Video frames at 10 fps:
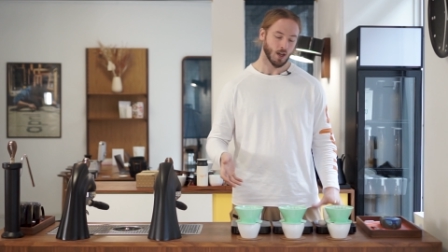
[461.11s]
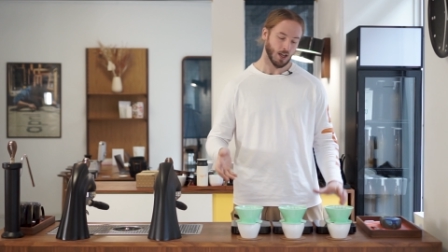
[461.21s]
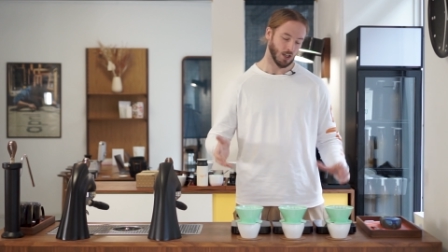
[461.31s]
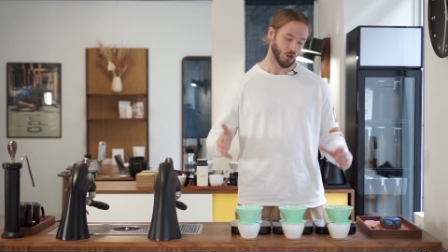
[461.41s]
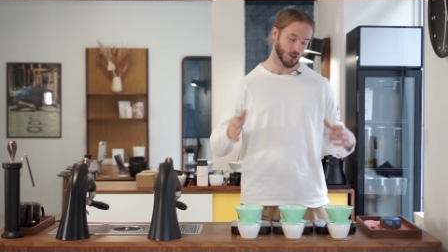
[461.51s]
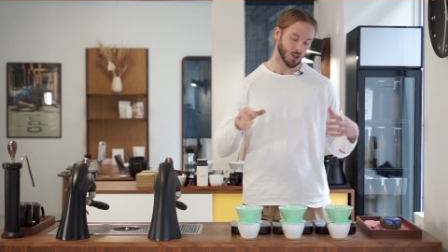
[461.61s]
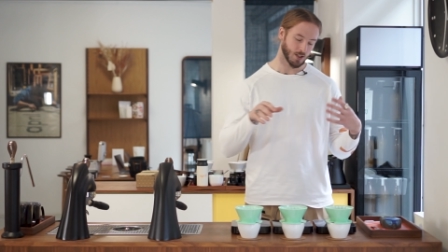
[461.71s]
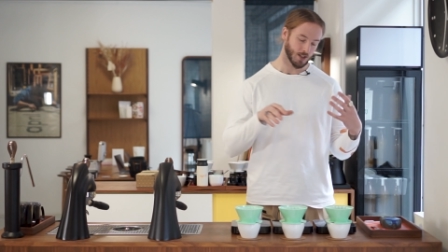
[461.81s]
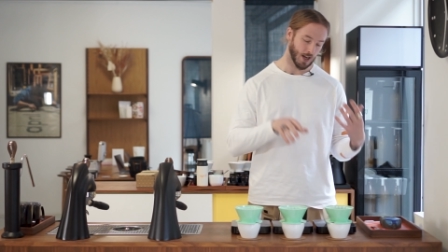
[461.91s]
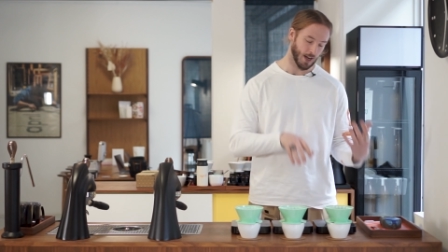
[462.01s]
In terms of
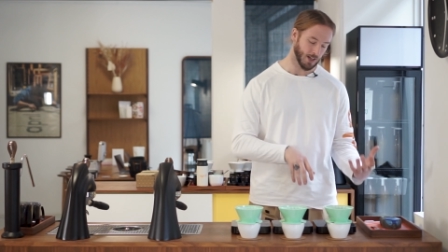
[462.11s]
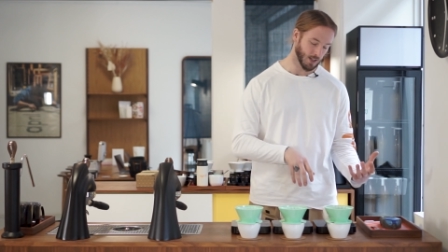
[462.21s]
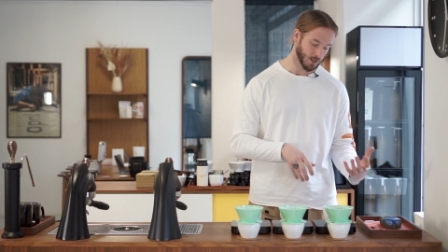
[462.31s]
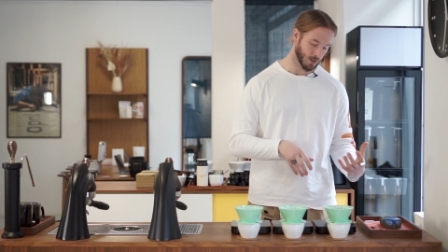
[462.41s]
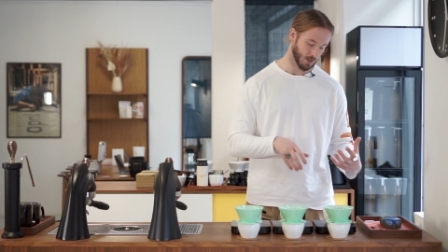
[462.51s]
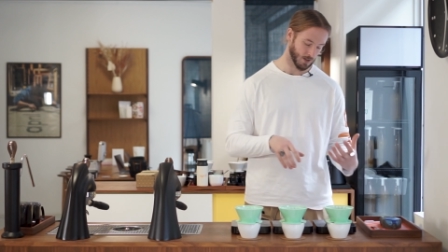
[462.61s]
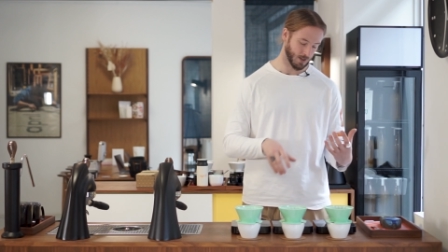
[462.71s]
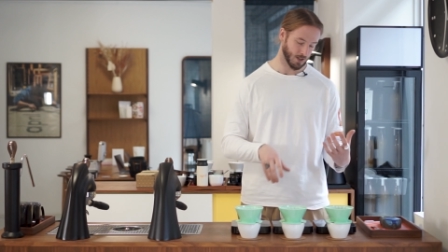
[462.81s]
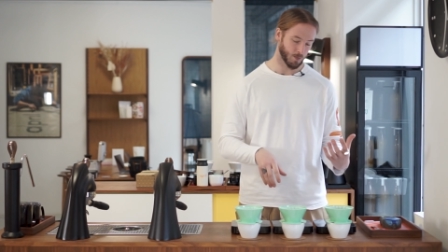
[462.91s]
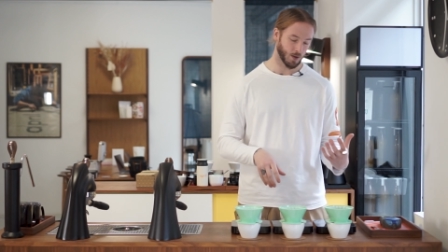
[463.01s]
taste,
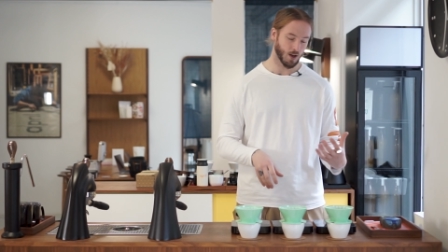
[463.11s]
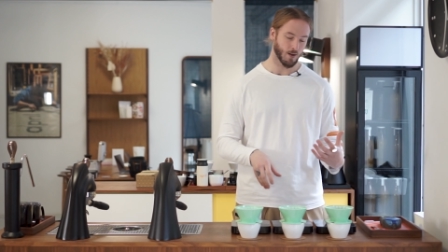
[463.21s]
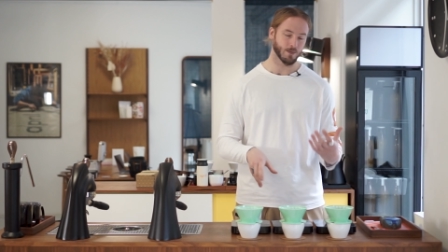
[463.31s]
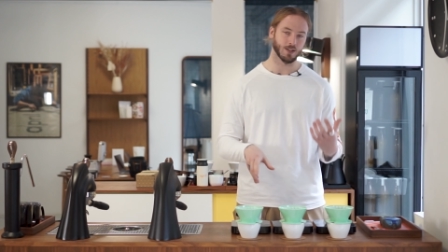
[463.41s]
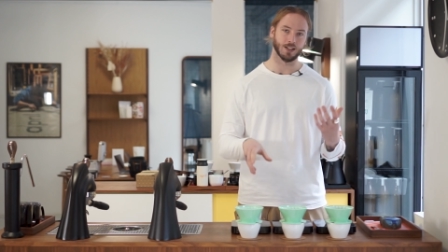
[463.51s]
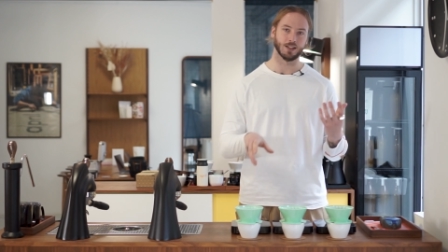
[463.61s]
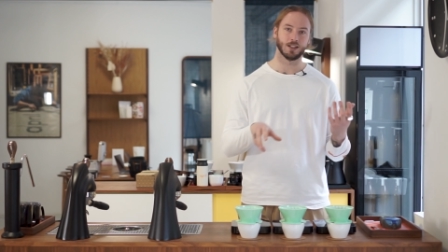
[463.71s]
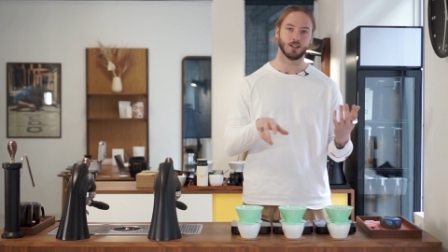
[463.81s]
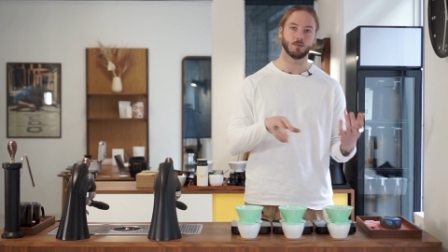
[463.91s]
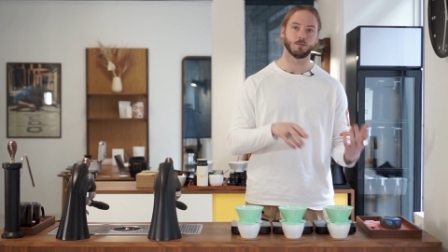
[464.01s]
this becomes a
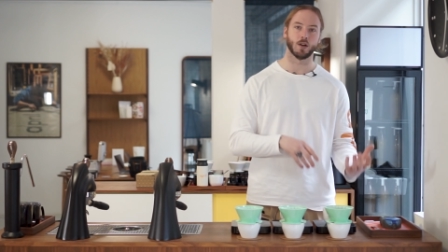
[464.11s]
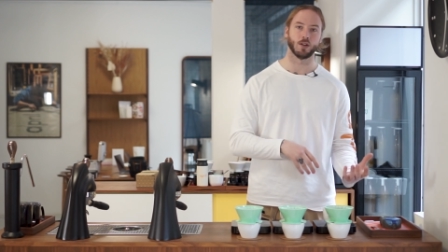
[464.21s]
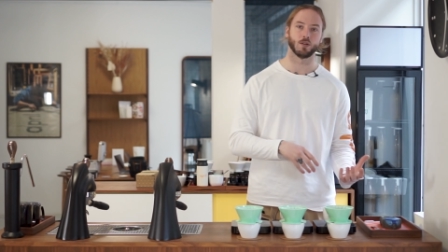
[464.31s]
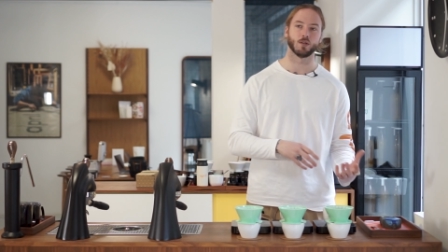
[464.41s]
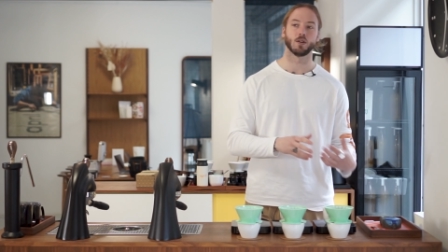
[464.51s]
little muddier.